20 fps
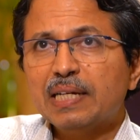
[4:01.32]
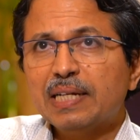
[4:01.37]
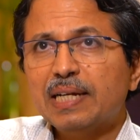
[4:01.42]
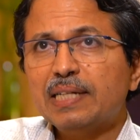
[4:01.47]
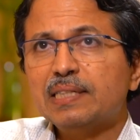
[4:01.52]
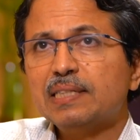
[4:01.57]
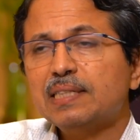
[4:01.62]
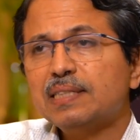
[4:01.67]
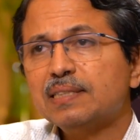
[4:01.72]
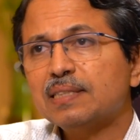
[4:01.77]
in
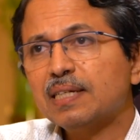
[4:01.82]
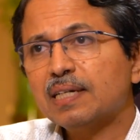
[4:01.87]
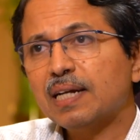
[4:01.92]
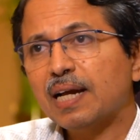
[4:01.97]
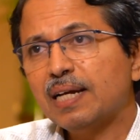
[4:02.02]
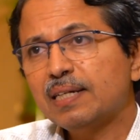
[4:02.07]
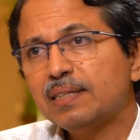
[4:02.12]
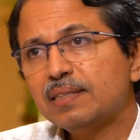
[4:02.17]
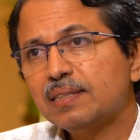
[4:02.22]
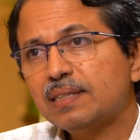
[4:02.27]
80s and
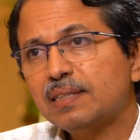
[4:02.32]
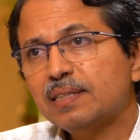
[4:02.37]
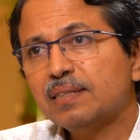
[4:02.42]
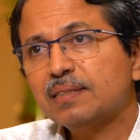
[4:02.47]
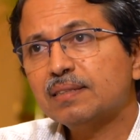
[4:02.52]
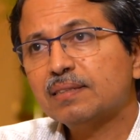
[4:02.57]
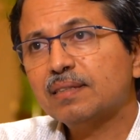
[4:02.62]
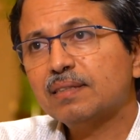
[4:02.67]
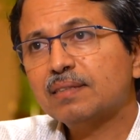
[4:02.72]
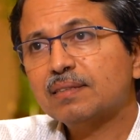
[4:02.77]

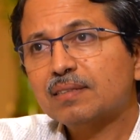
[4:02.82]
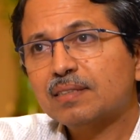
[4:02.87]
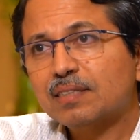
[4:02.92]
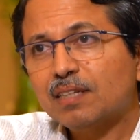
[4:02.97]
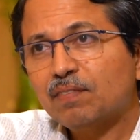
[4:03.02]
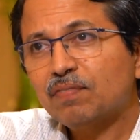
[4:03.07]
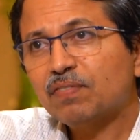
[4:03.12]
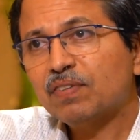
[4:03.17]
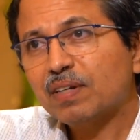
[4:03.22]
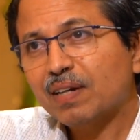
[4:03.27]
90s, this
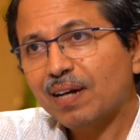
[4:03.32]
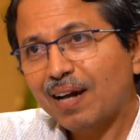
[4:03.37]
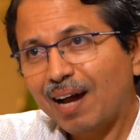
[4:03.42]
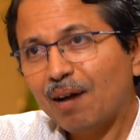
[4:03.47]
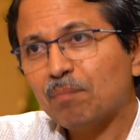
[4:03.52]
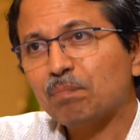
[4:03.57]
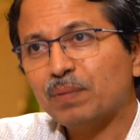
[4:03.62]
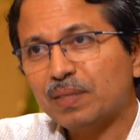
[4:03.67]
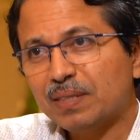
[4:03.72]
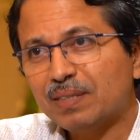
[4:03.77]
shift
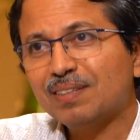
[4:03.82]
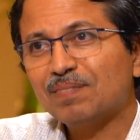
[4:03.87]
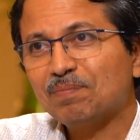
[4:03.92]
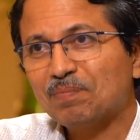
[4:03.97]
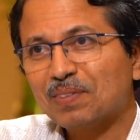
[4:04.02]
happened,